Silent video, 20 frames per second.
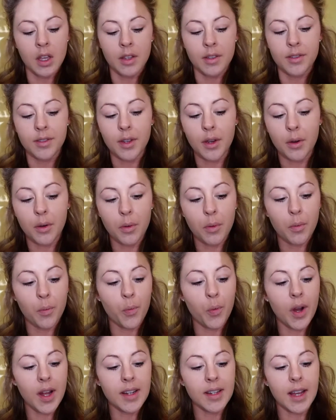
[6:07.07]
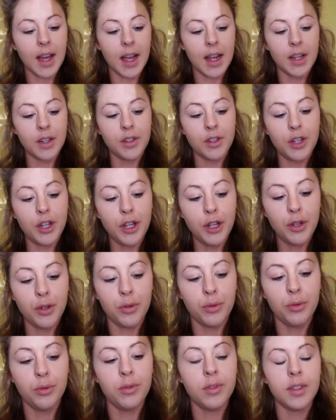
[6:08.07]
So what I
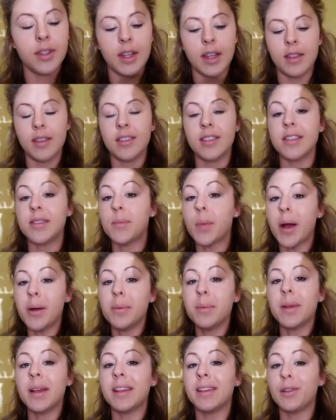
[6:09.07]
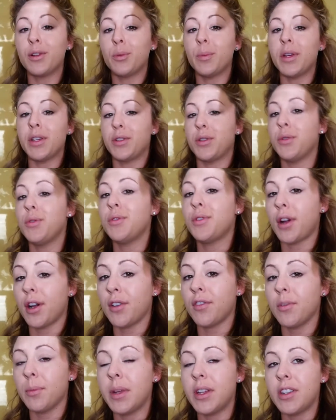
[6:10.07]
use, and this is probably a little bit too
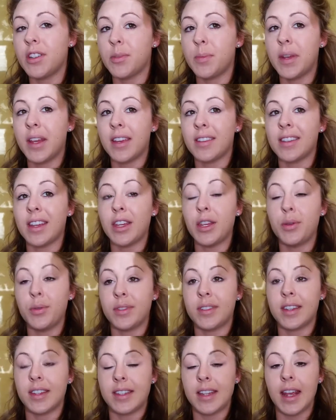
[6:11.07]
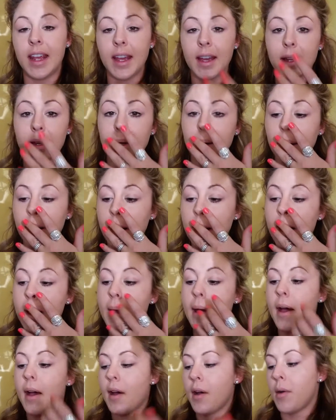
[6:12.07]
dark for me just because I used to tan
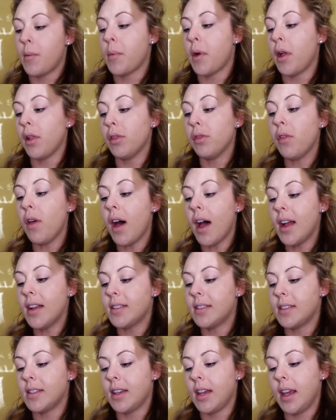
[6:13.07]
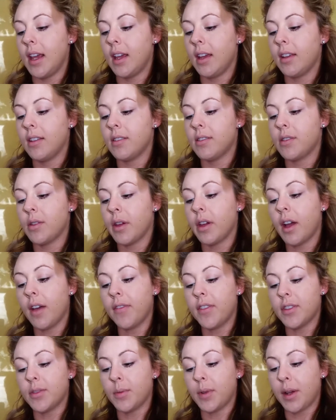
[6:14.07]
a lot, and so I got
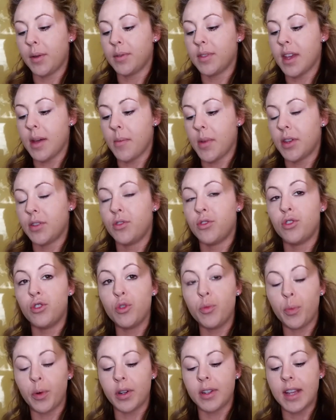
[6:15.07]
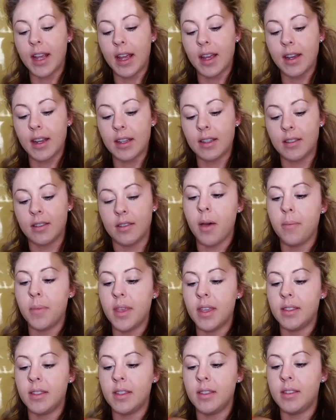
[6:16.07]
this when I was at my super tannest.
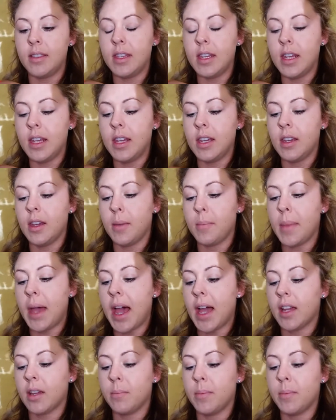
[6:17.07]
This is the MAC